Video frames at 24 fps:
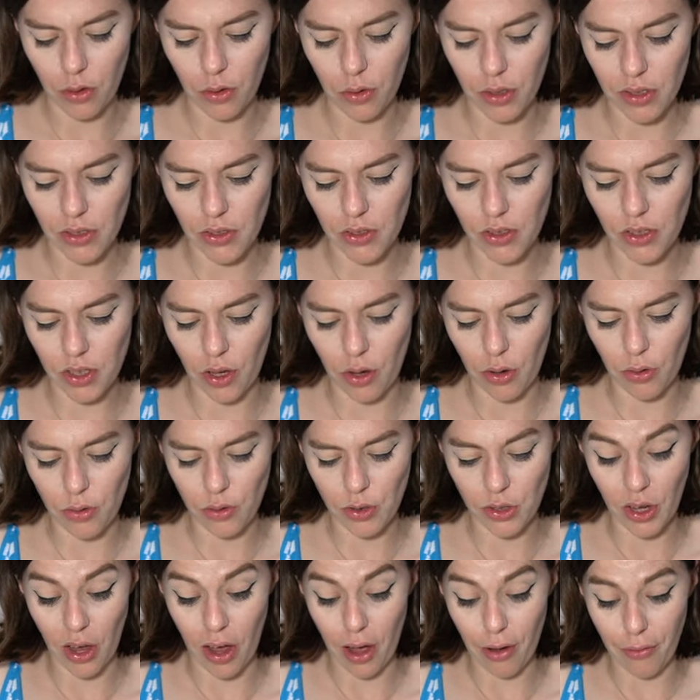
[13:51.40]
Oh, it's so
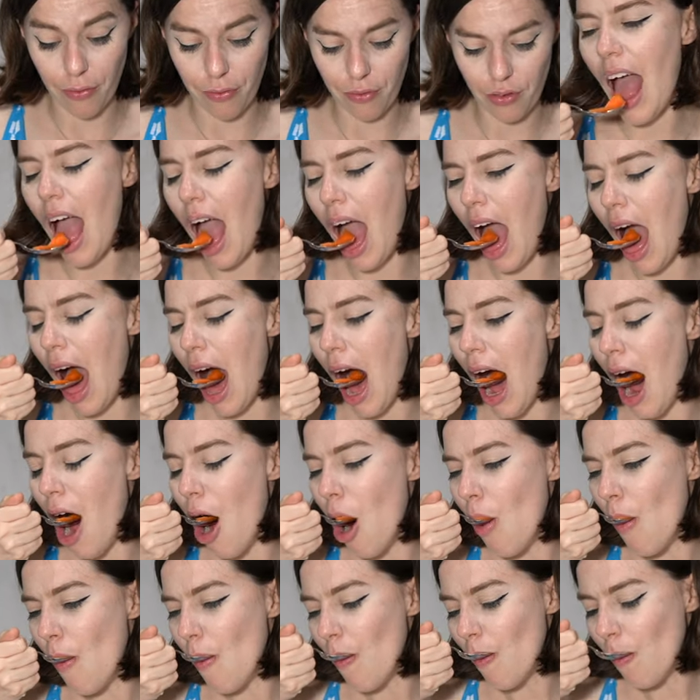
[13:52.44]
soft.
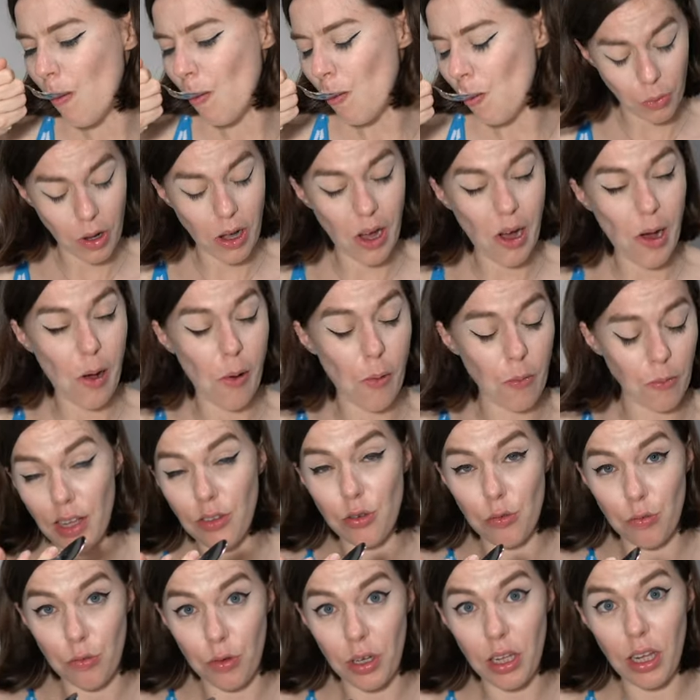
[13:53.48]
Wow,
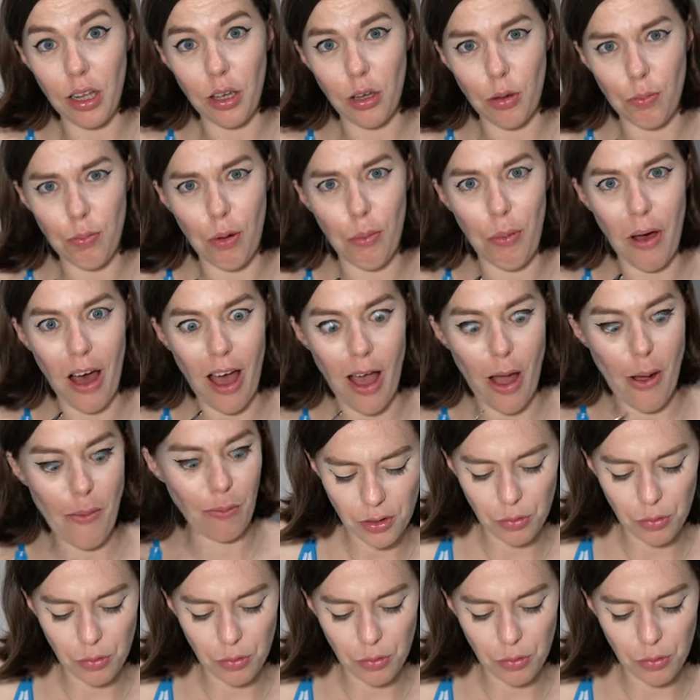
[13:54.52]
that's a really good papaya.